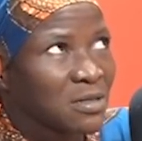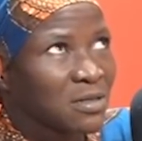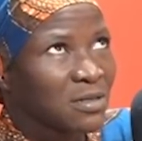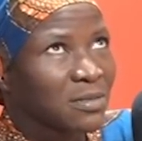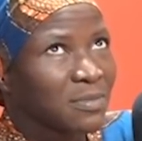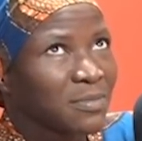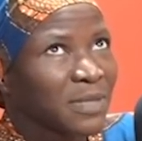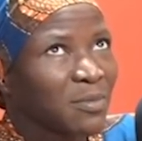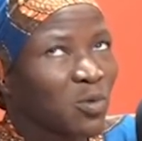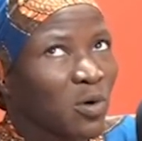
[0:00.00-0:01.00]

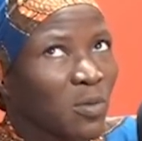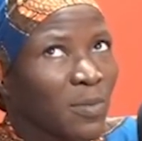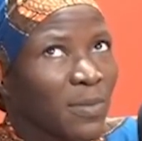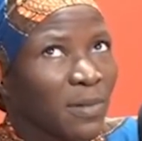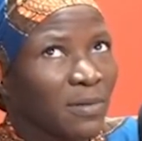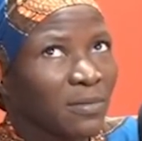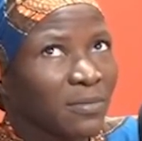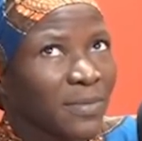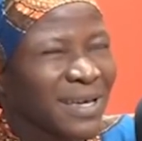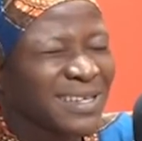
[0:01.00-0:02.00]
None were
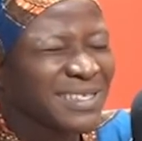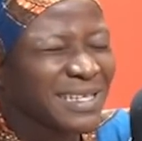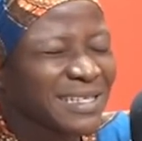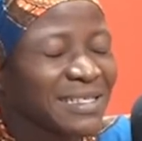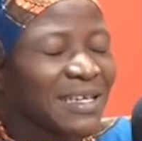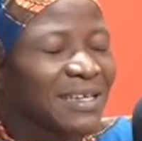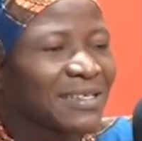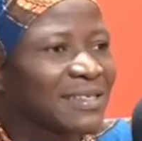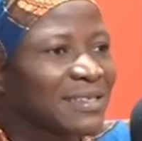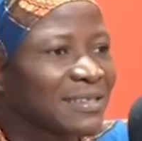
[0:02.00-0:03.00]
best 6 years.